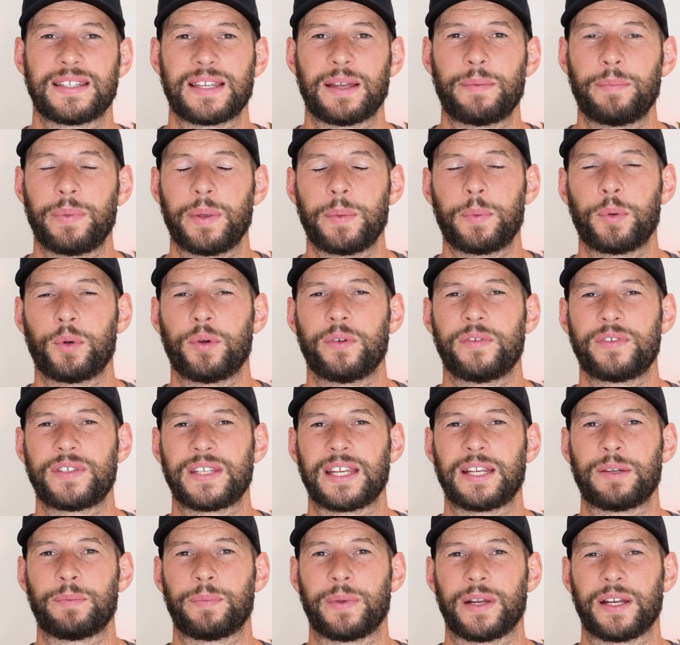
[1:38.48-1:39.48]
Some people have
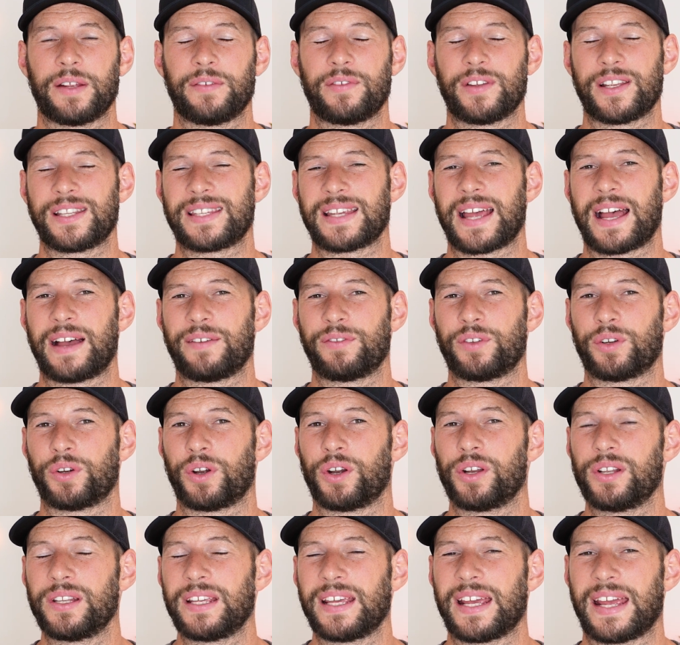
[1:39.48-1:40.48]
seen benefits
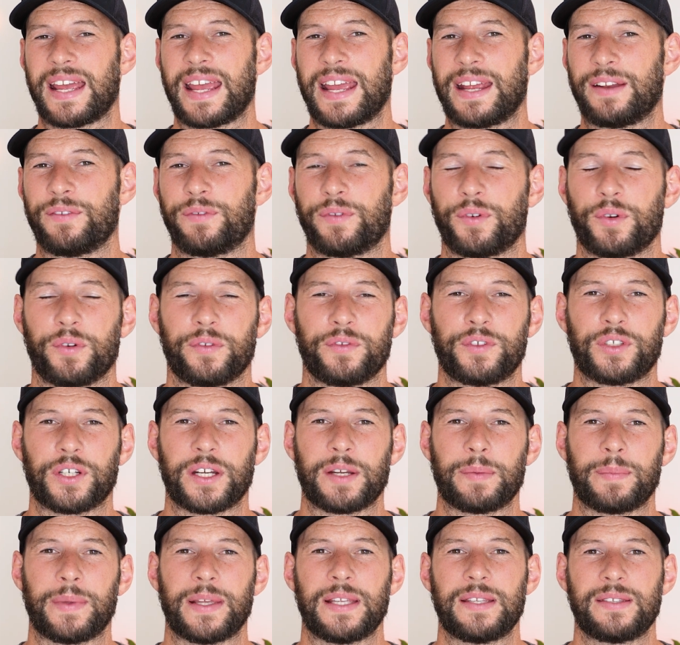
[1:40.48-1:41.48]
after only a handful of
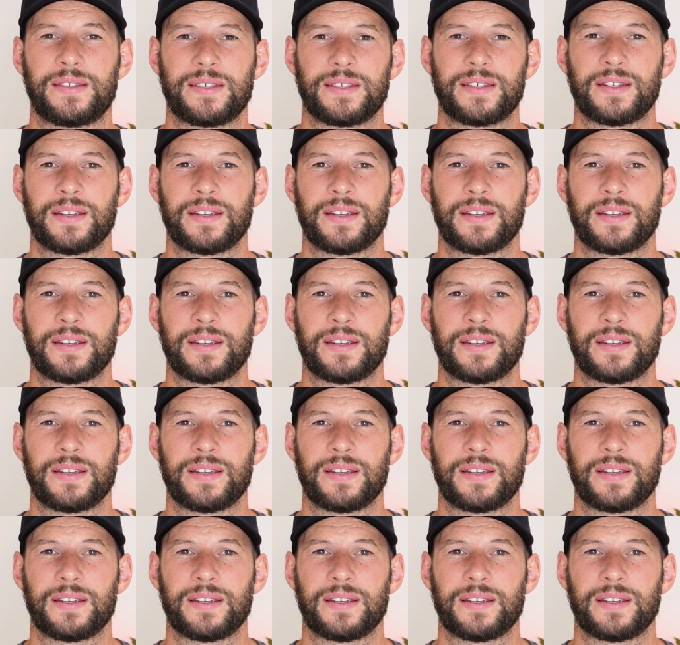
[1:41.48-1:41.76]
treatments.